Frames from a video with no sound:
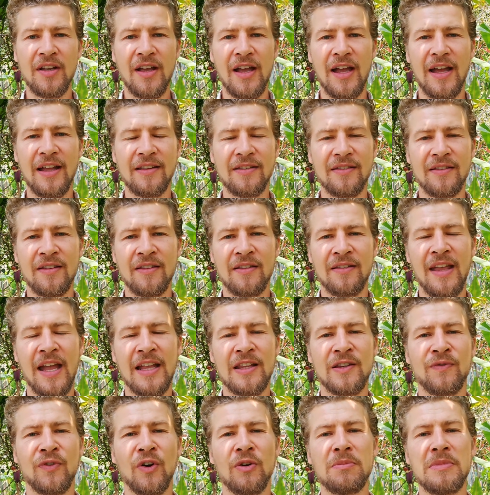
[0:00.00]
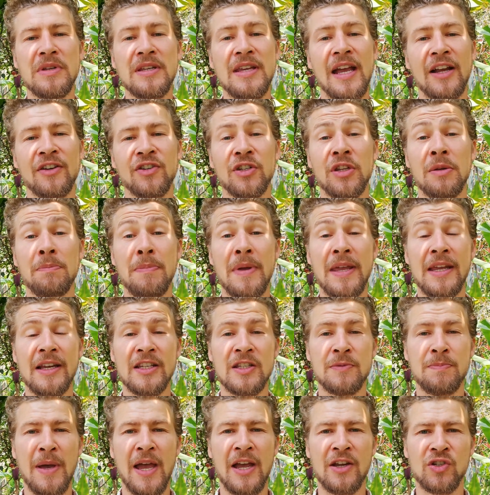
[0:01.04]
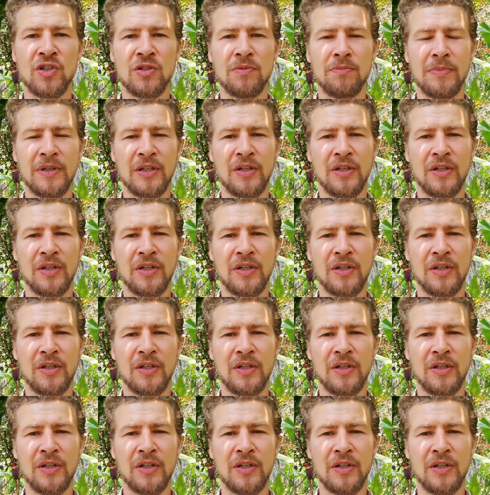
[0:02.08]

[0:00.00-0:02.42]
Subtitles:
And that's for me actually the biggest passion,